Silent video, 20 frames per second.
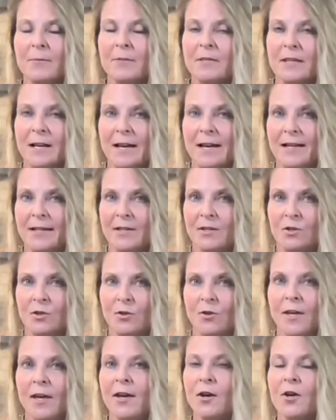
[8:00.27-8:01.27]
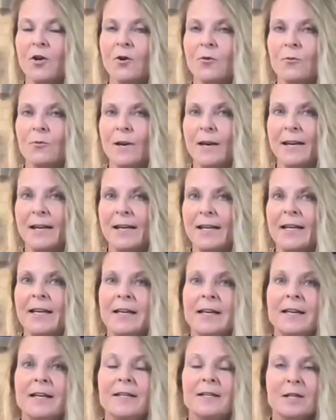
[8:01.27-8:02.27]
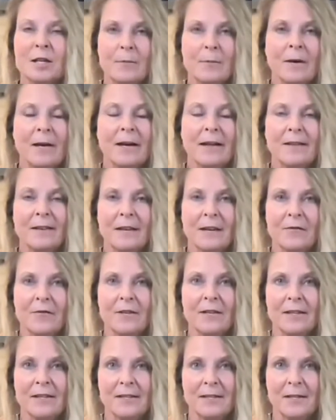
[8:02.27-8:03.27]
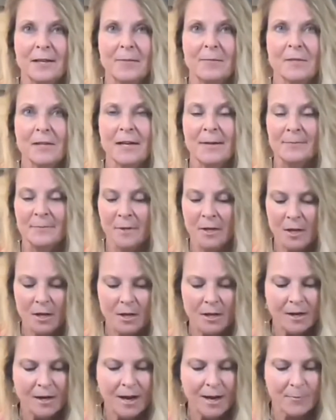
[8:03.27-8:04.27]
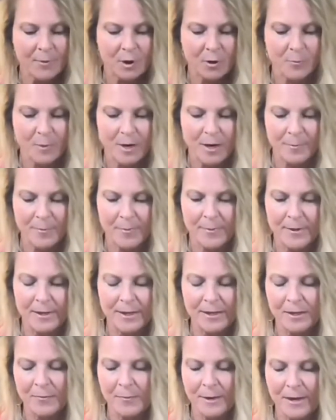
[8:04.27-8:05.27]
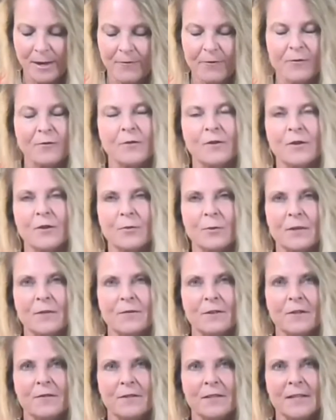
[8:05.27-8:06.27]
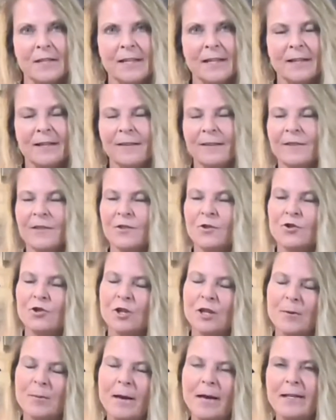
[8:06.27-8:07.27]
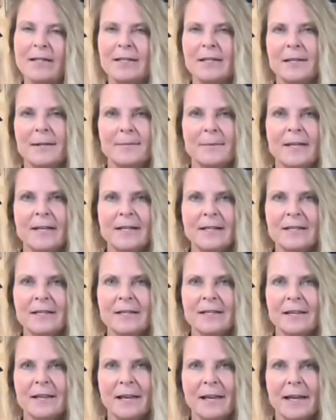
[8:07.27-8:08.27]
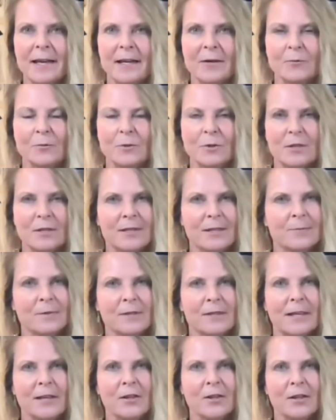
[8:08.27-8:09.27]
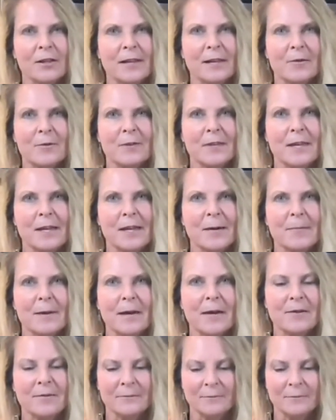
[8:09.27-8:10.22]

size so they are ready to come out of the oven at the same time. I'm going to pop it into my oven for 350, usually about 10 minutes, and we'll see what they look like when they come out.